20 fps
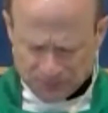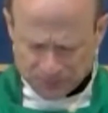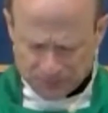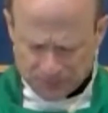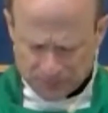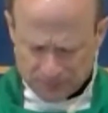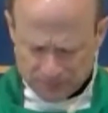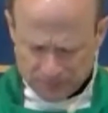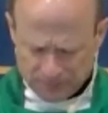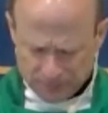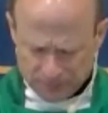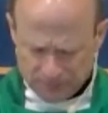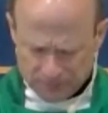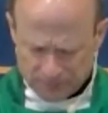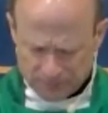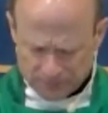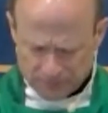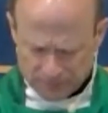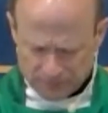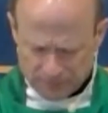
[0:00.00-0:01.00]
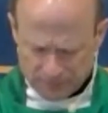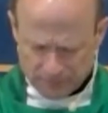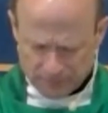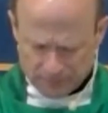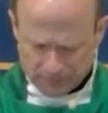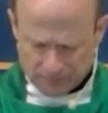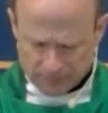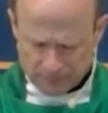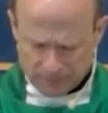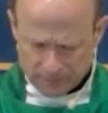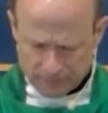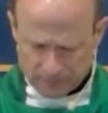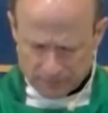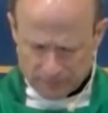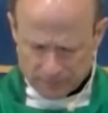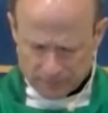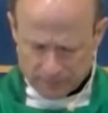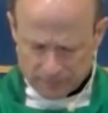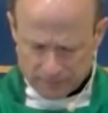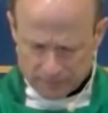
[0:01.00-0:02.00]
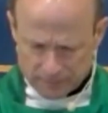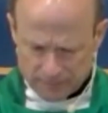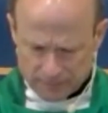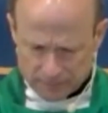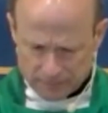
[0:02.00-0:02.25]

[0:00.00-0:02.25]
(silence)